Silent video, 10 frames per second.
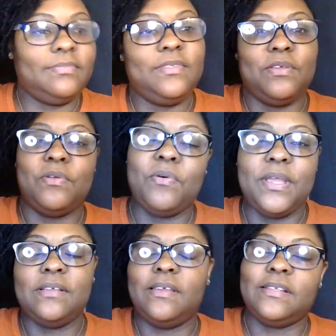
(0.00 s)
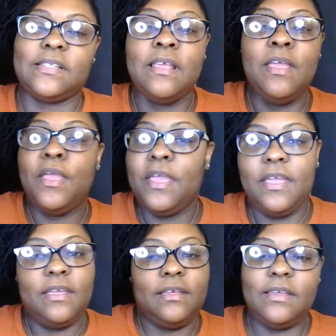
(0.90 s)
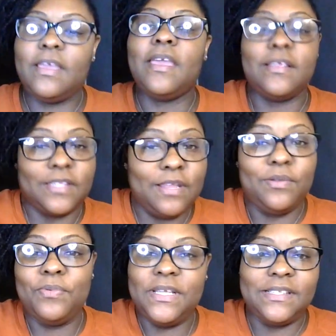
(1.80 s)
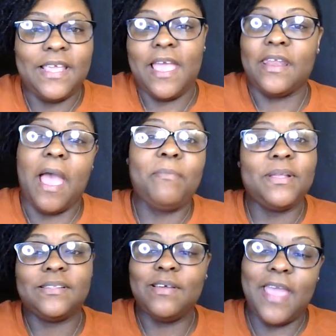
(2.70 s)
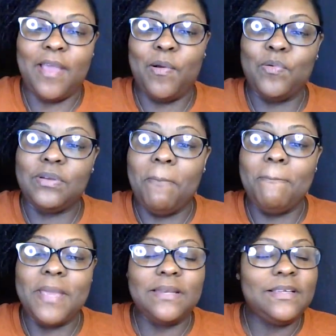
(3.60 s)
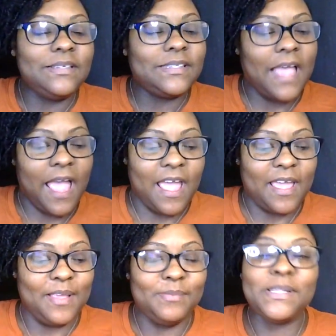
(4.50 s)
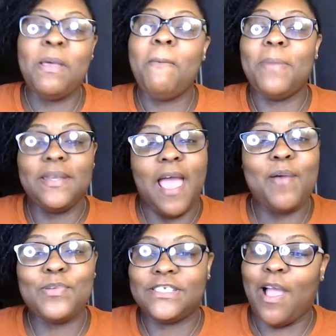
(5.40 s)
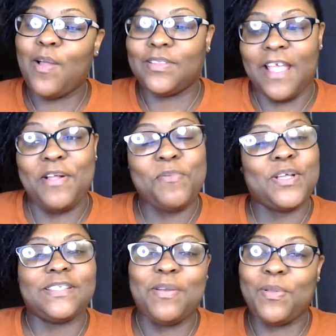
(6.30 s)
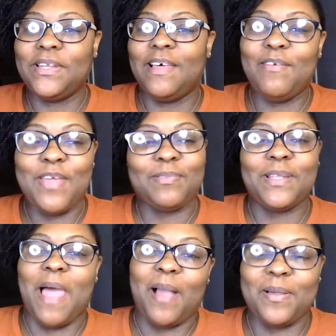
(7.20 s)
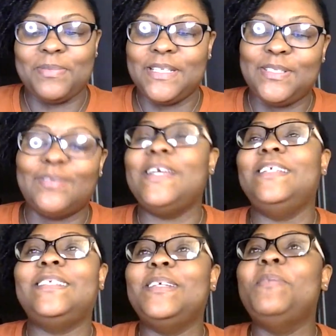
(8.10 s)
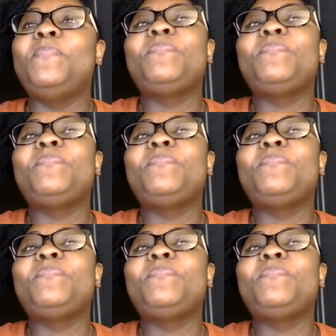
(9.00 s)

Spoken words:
it's in Louisiana. I've been to Angola many times, but not what y'all think. It wasn't no love at the lockup situation.